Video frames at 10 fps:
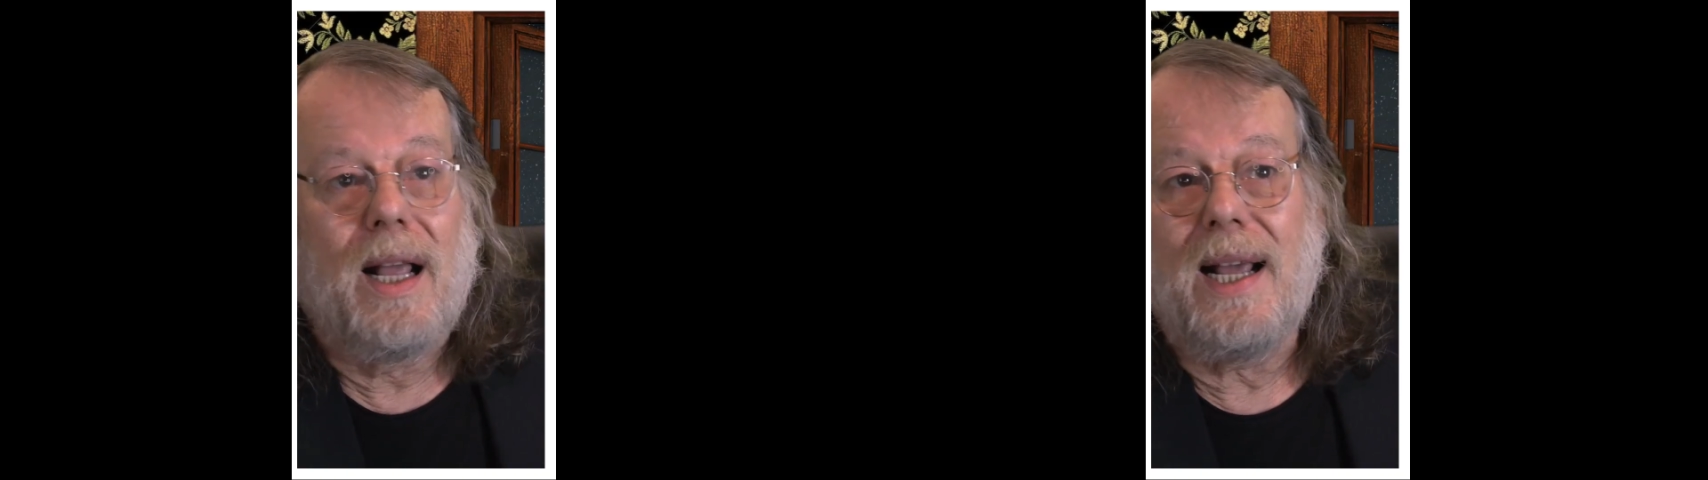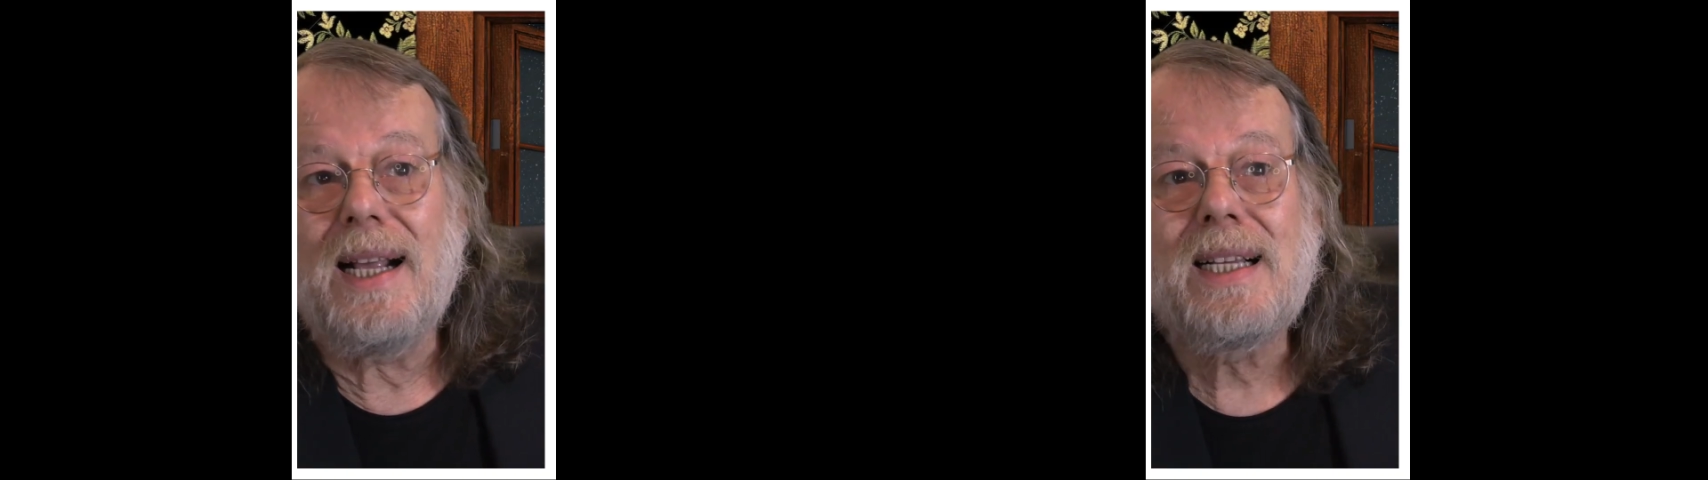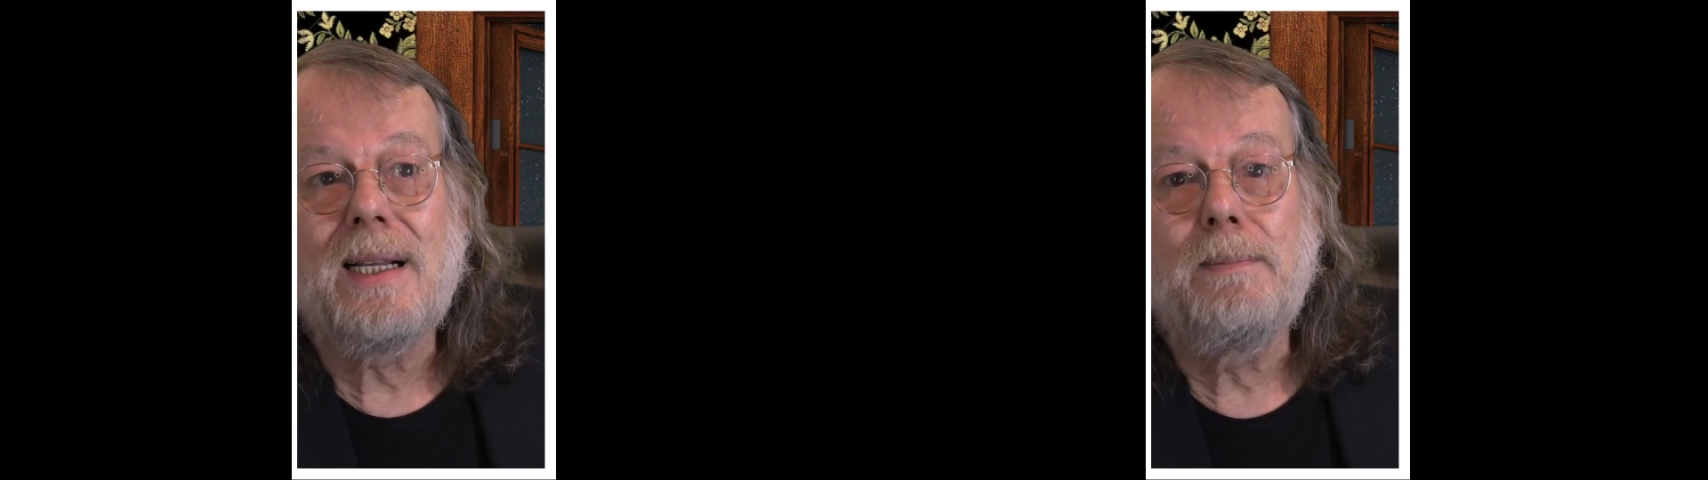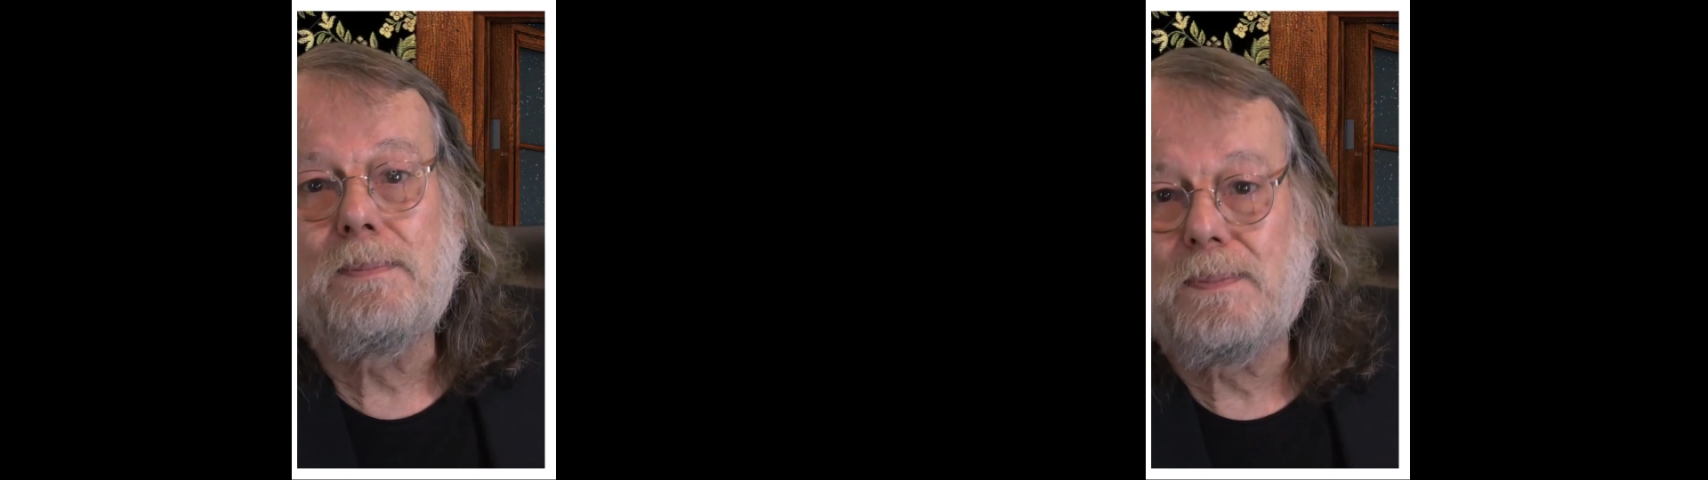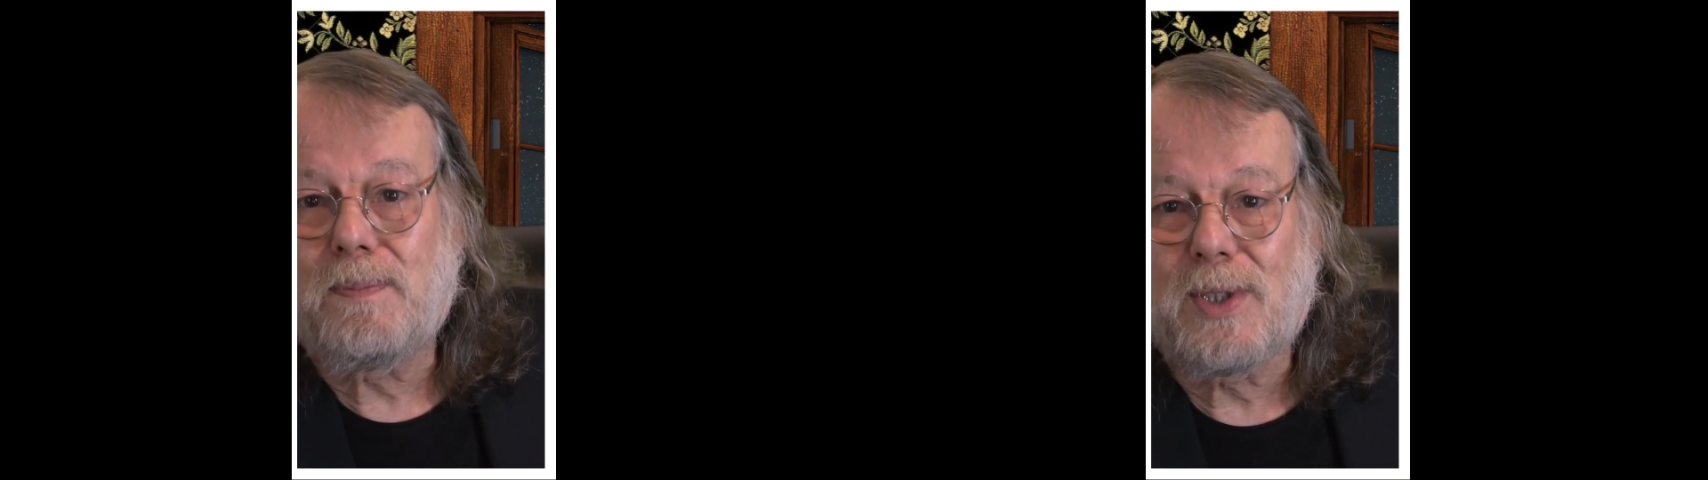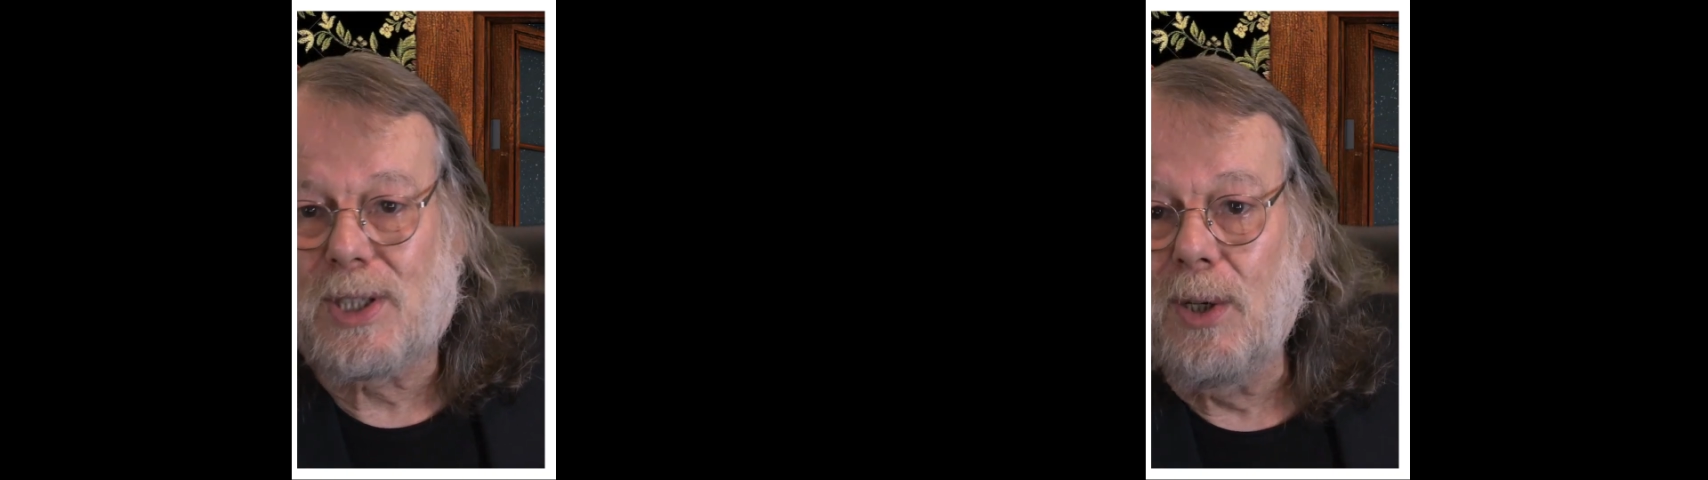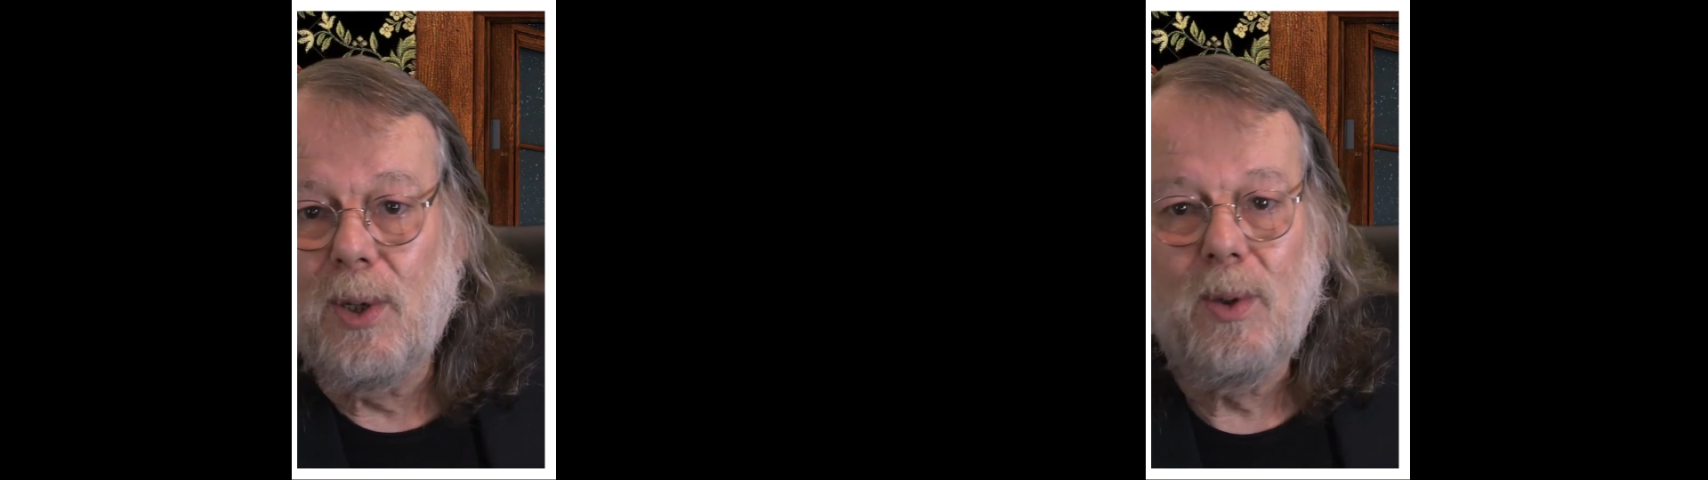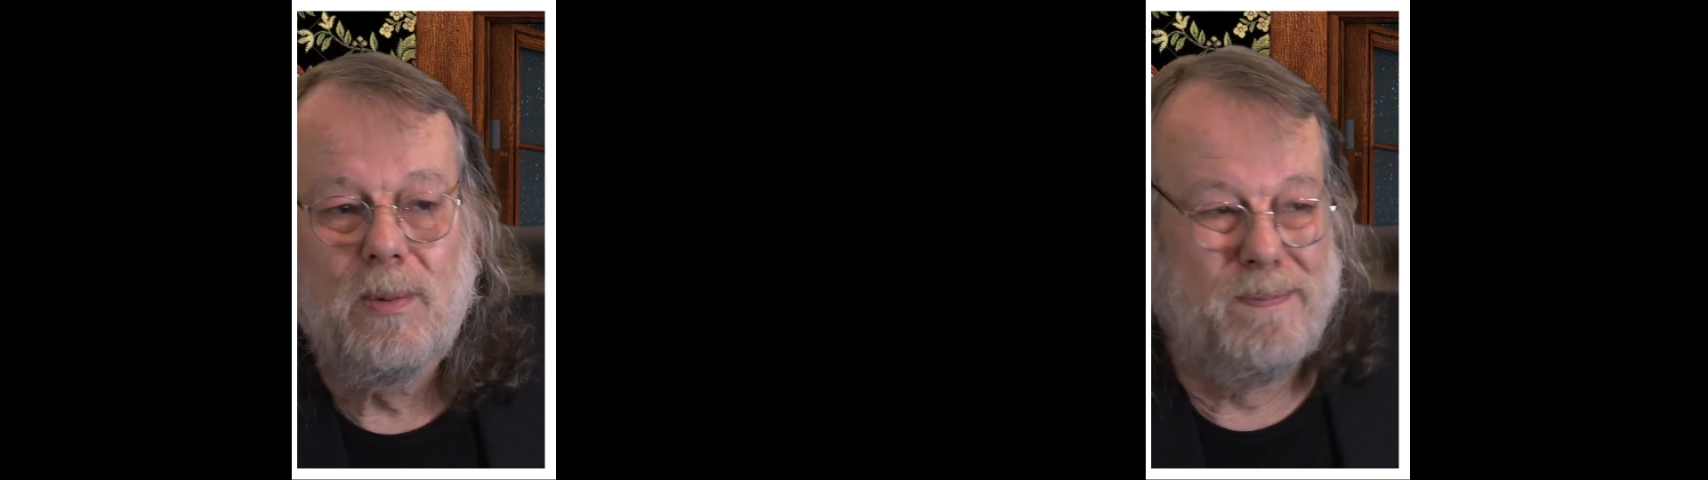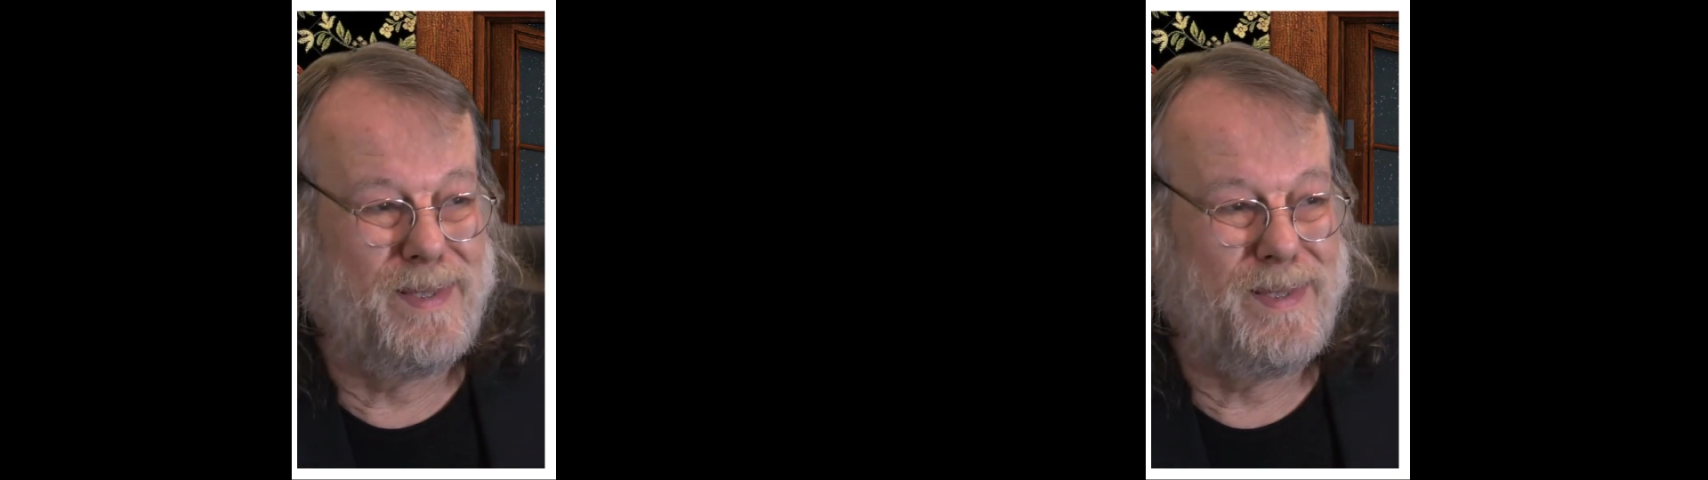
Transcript: It can do